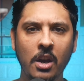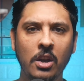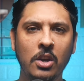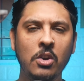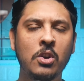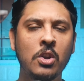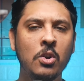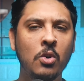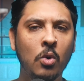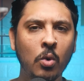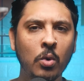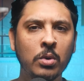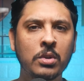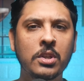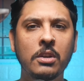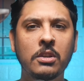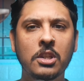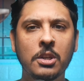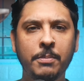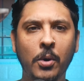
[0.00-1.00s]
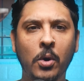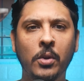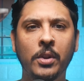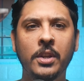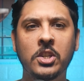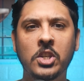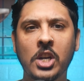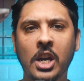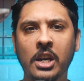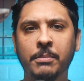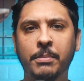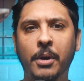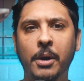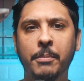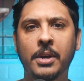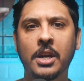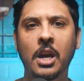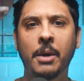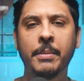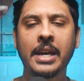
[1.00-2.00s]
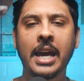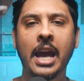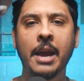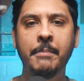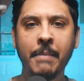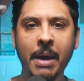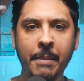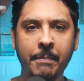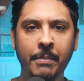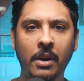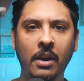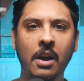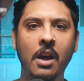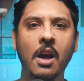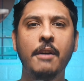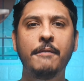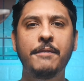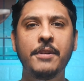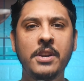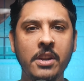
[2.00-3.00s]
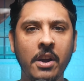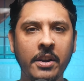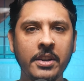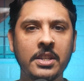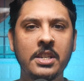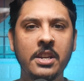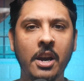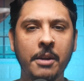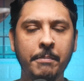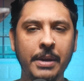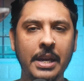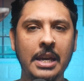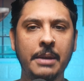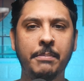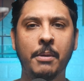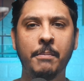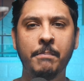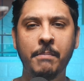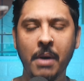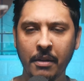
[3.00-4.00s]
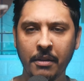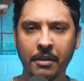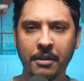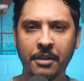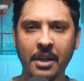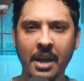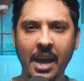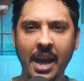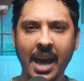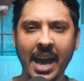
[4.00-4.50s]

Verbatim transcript: You can also support this channel by becoming a member for 99p per month.